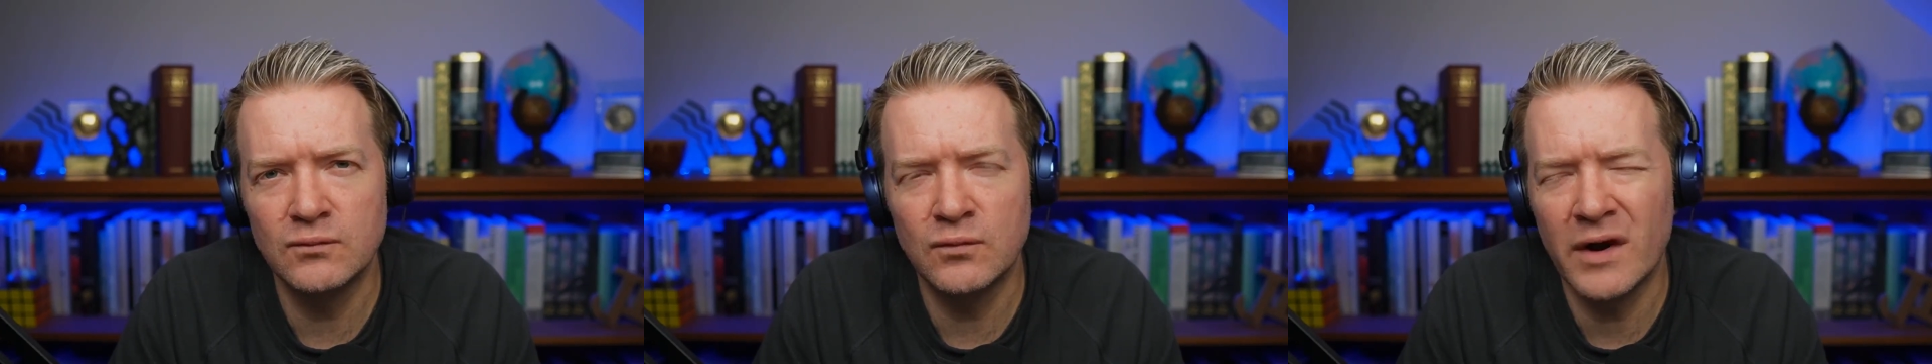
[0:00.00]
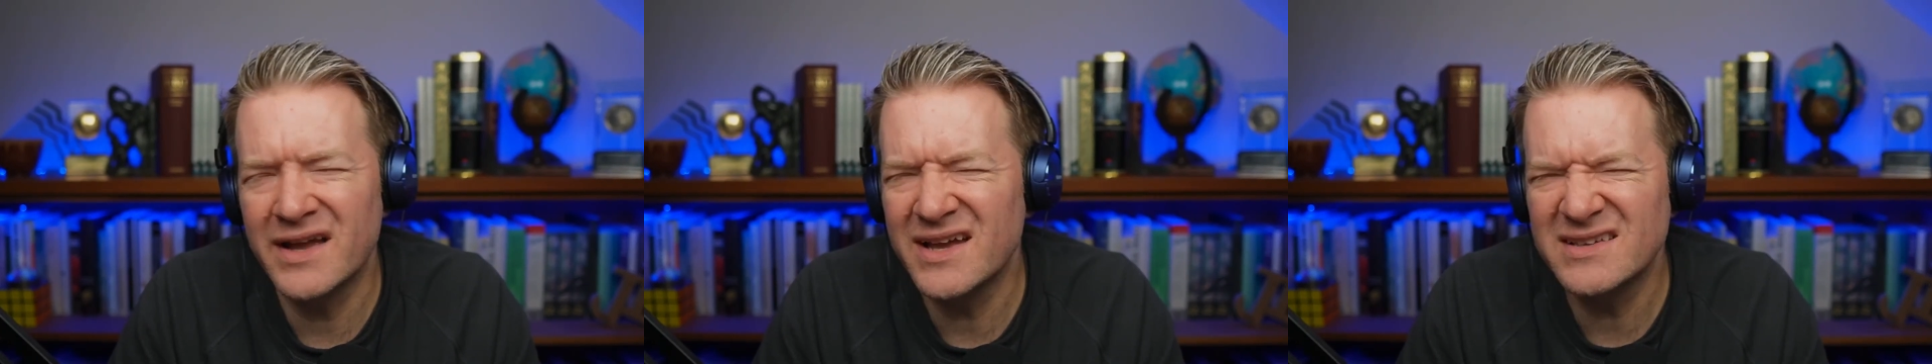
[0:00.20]

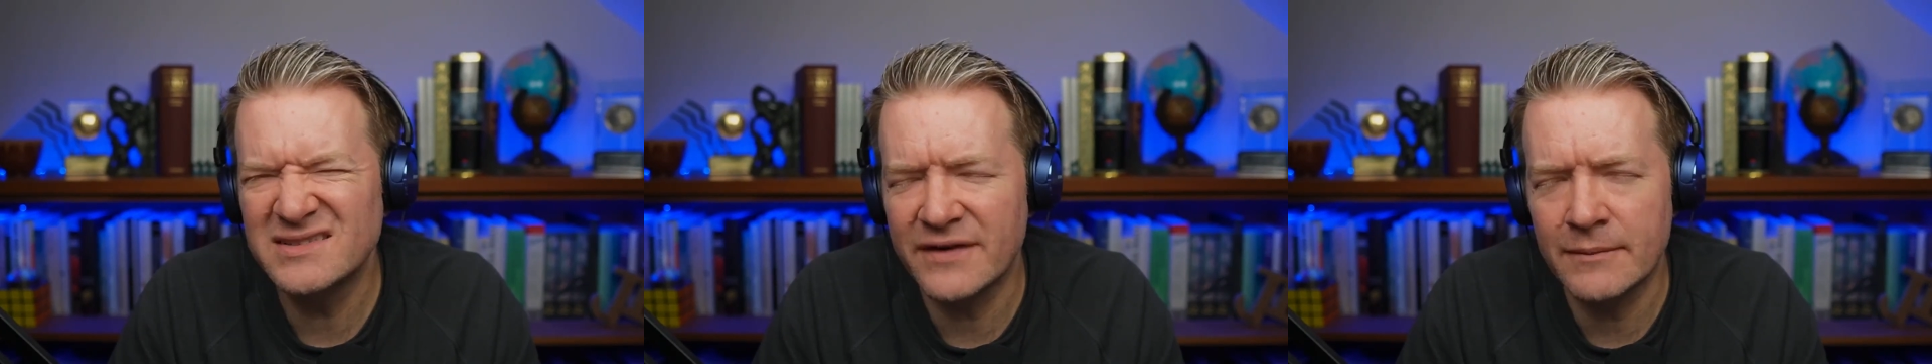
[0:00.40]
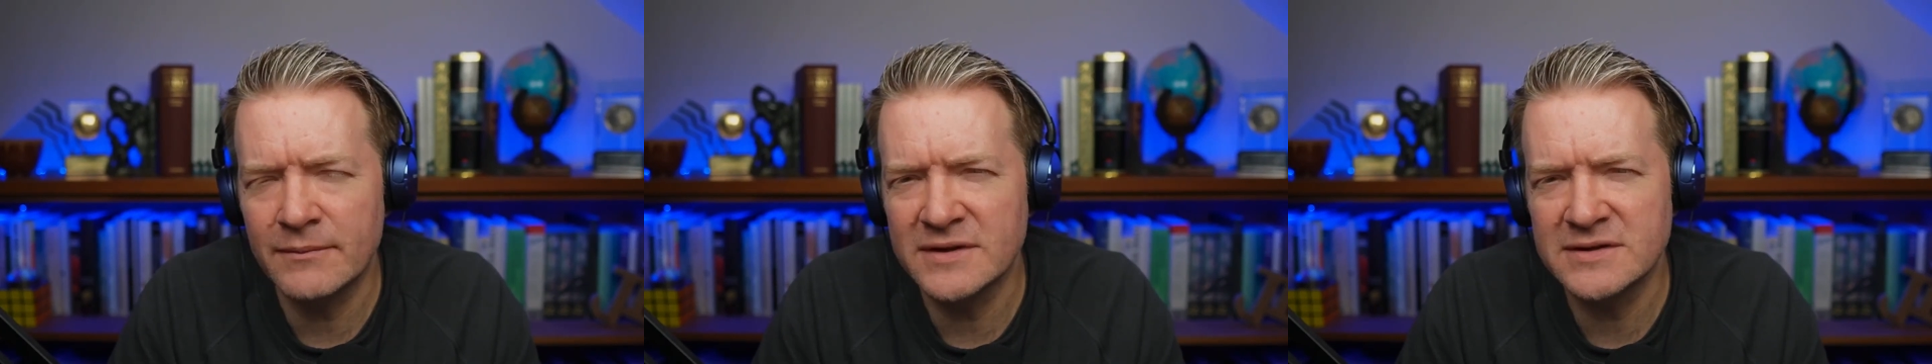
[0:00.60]
is
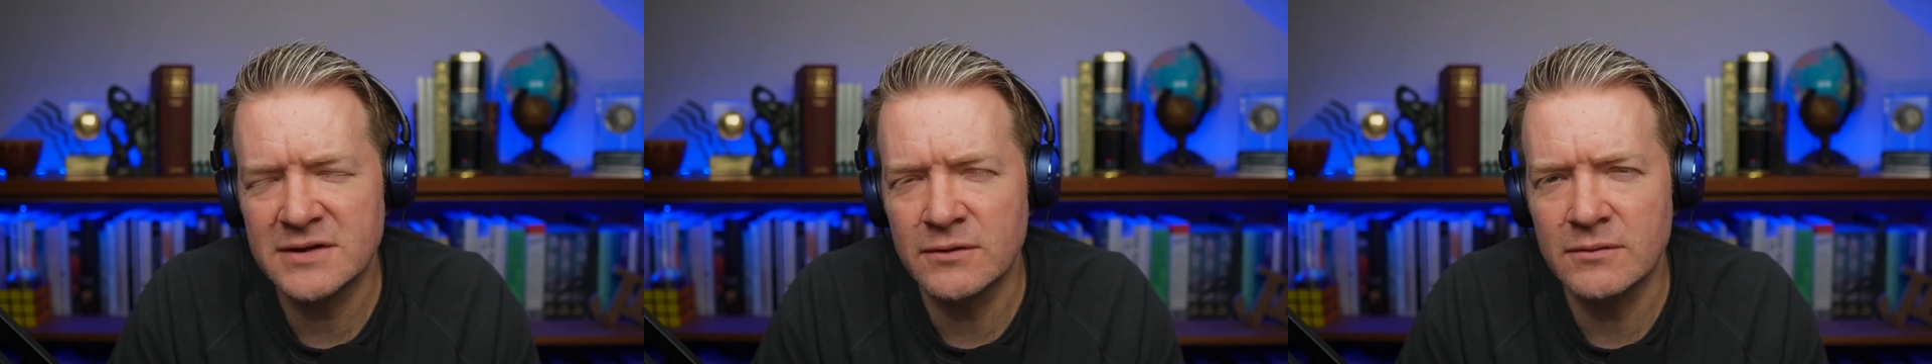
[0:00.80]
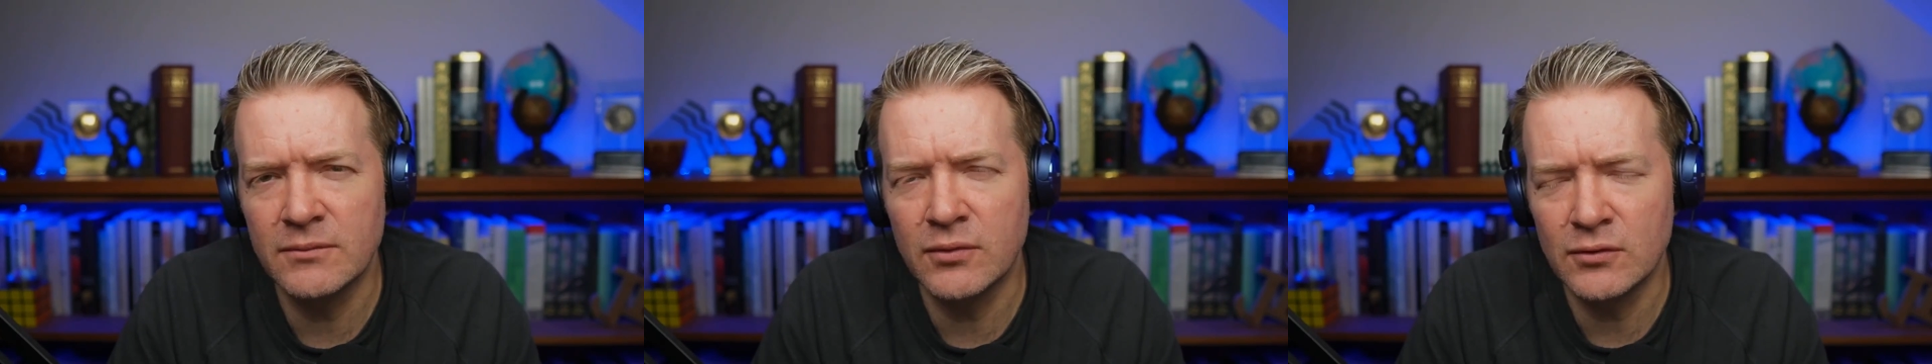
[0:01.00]
family so
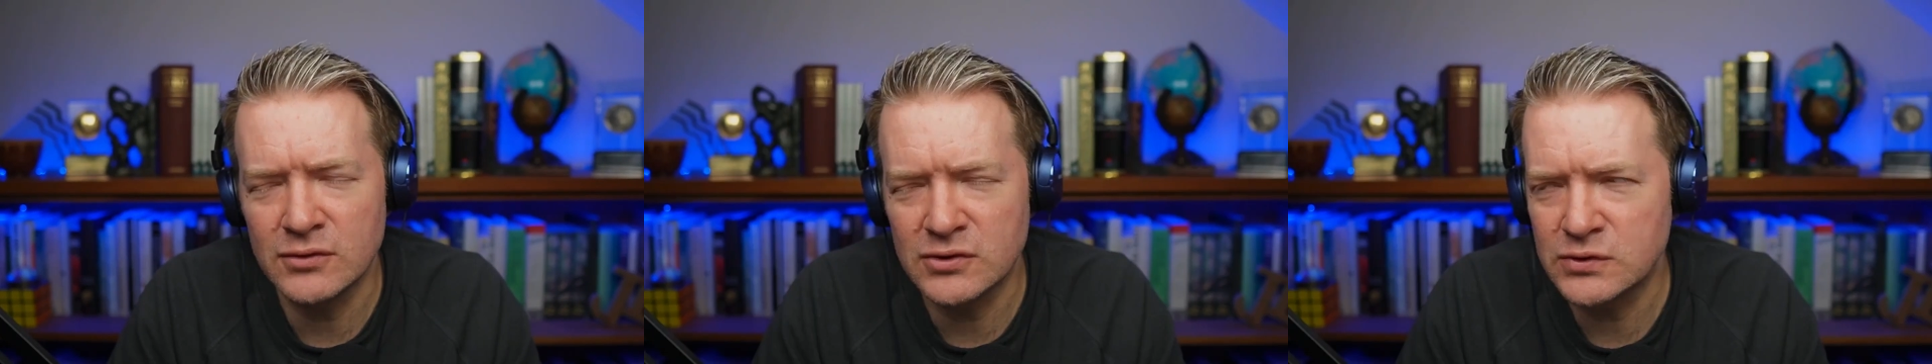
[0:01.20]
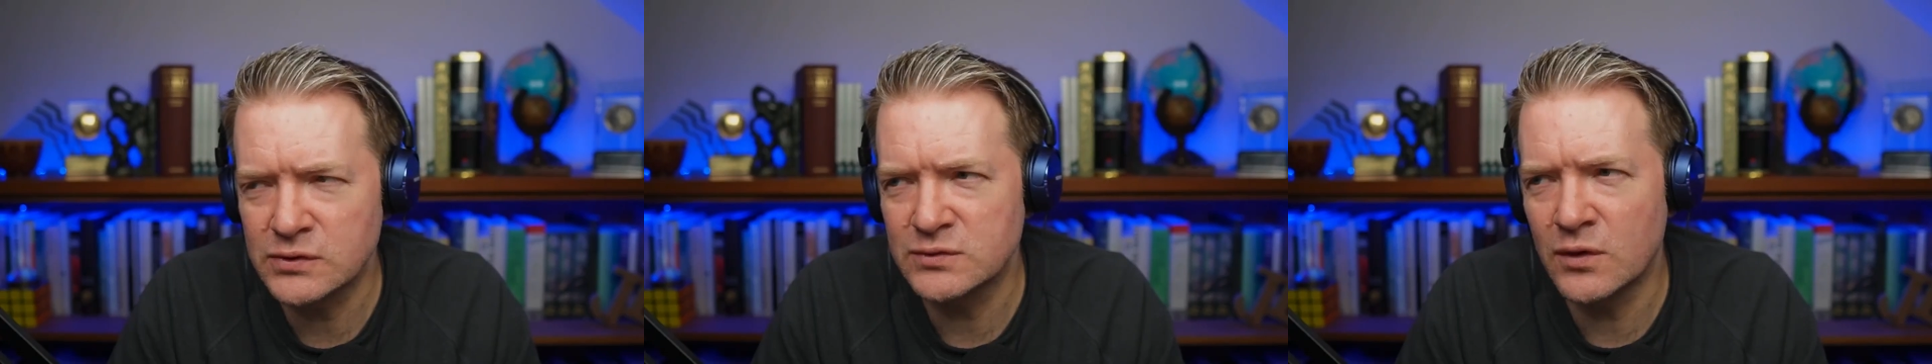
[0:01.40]
important
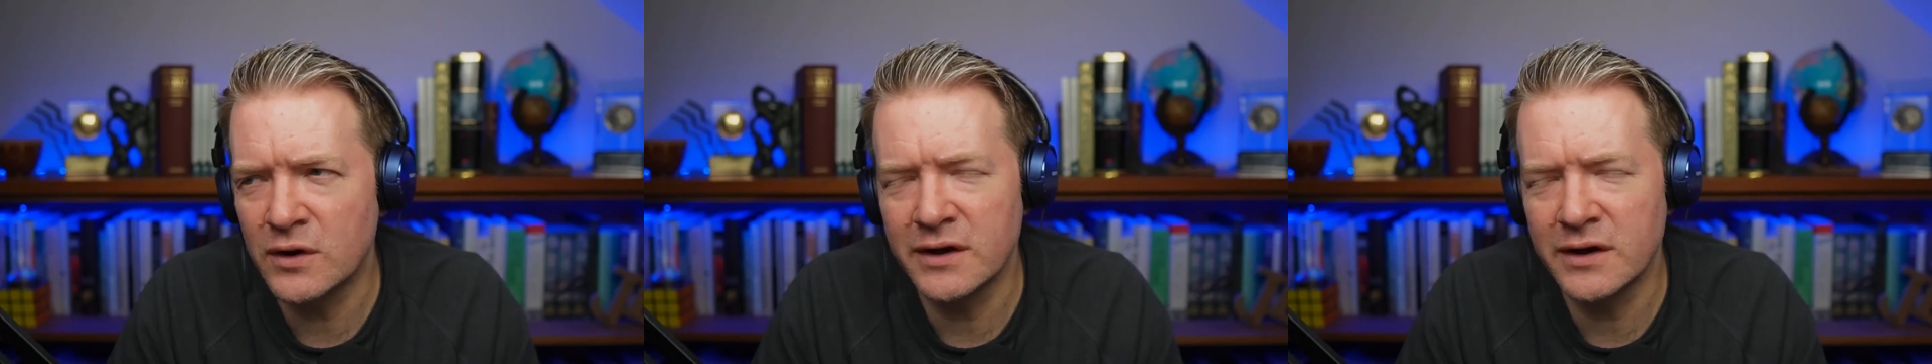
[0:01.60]
to us?